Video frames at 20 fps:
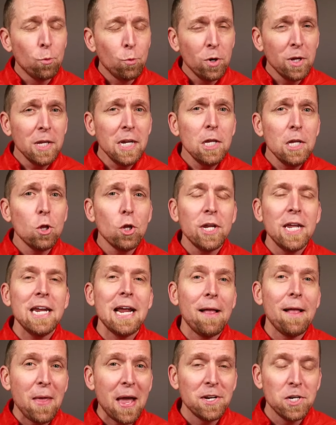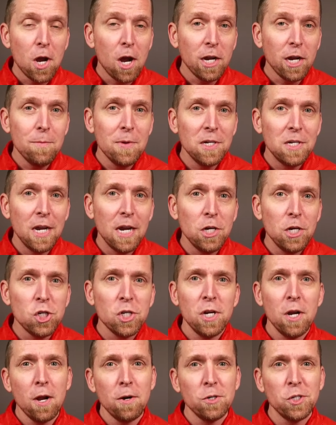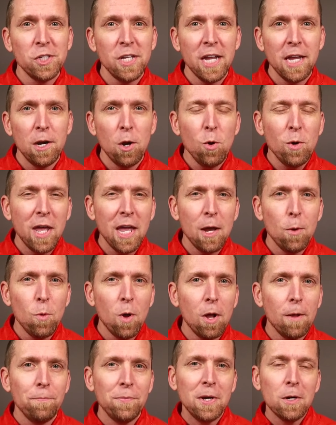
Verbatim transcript: really looking at that documentation and understand, okay, well,